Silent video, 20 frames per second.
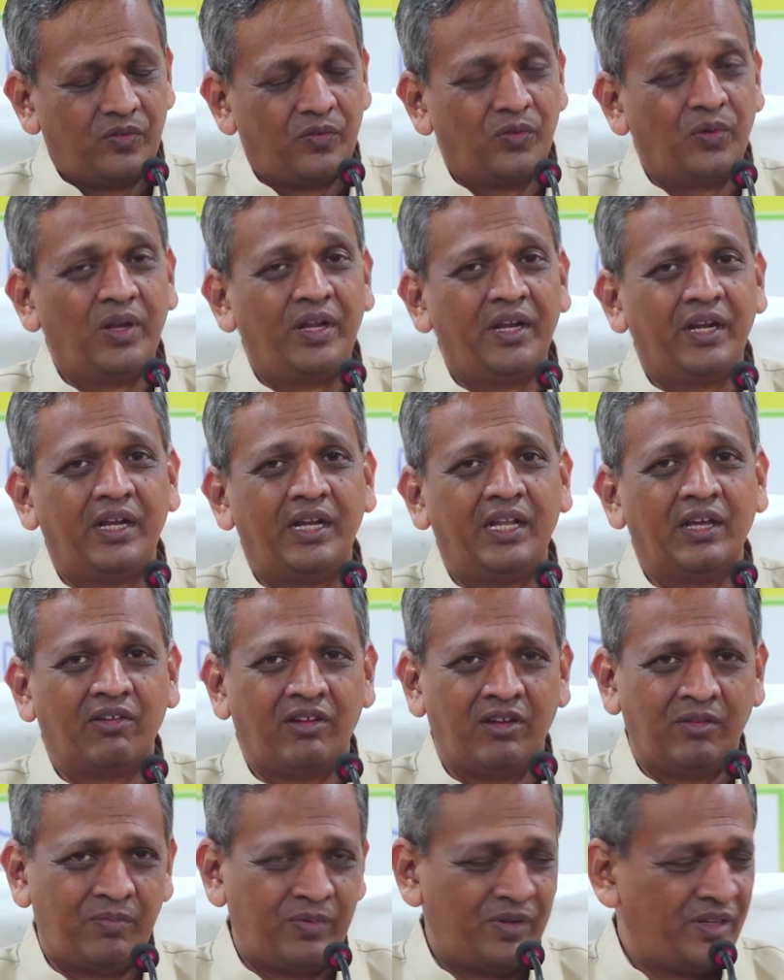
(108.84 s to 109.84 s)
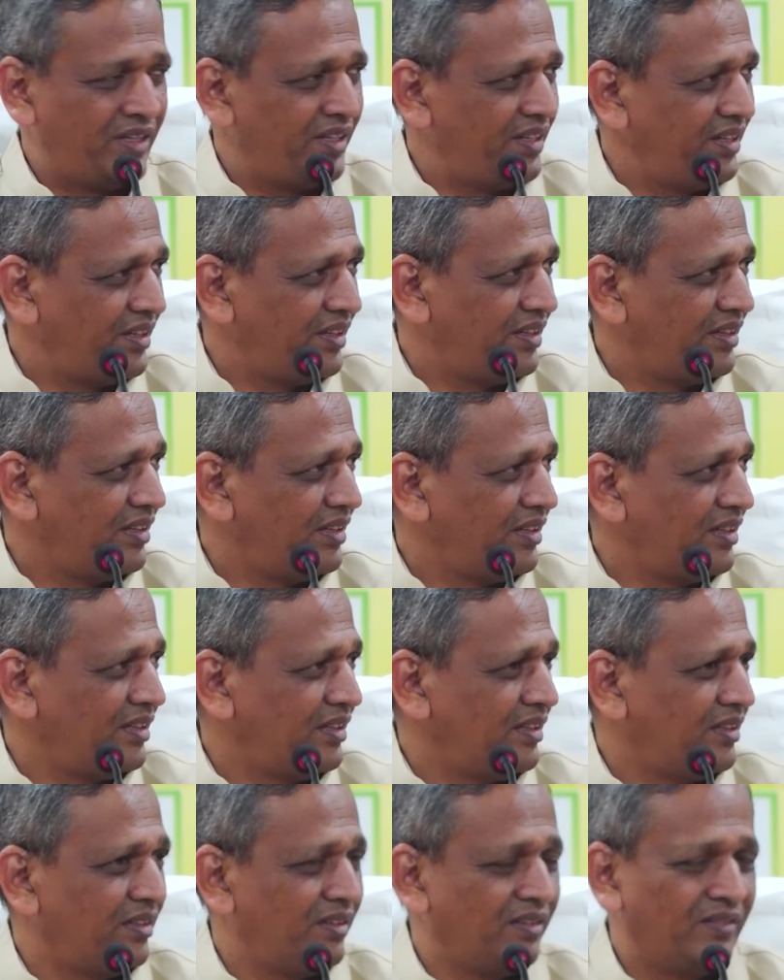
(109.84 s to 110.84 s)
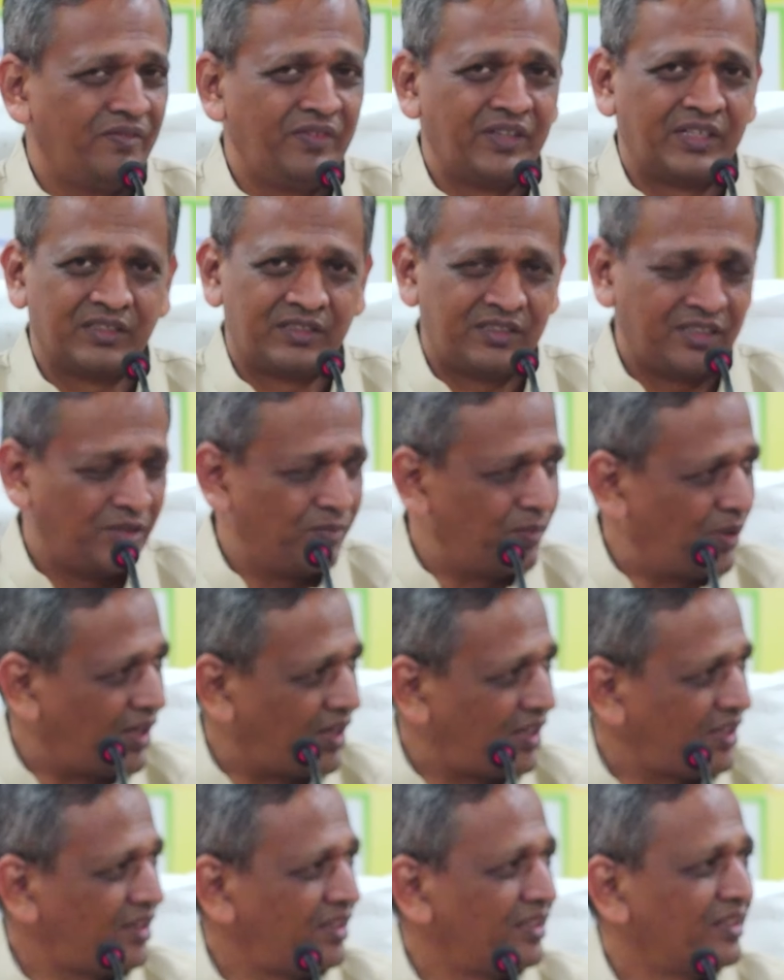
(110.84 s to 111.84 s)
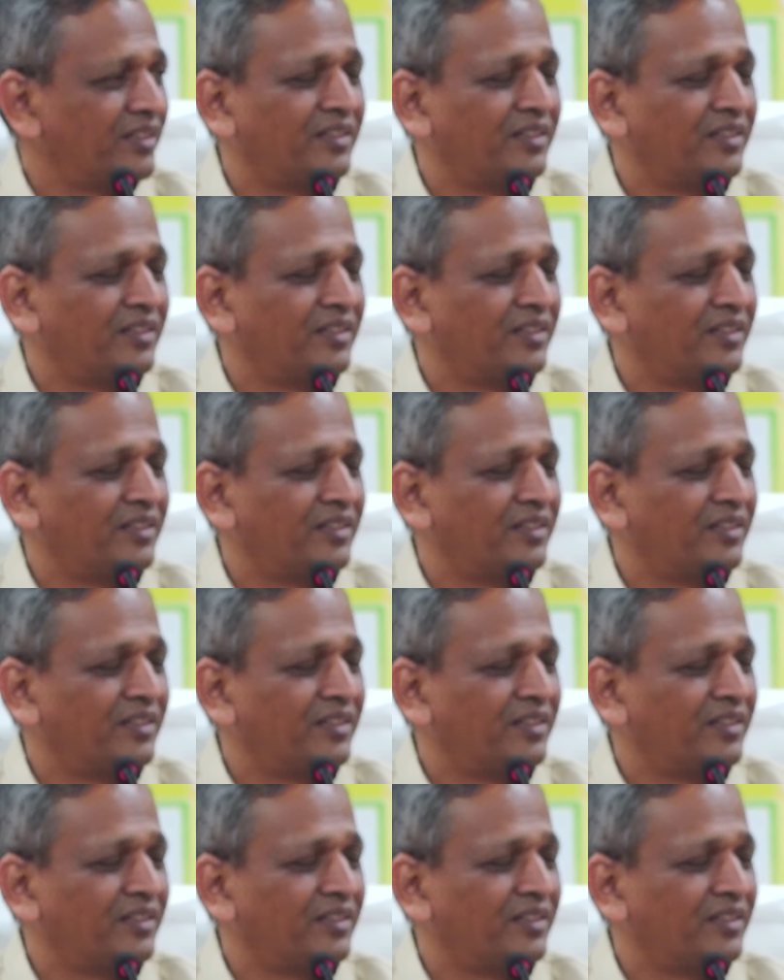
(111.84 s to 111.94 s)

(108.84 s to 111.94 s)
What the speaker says: fully developed Vikasit Bharat,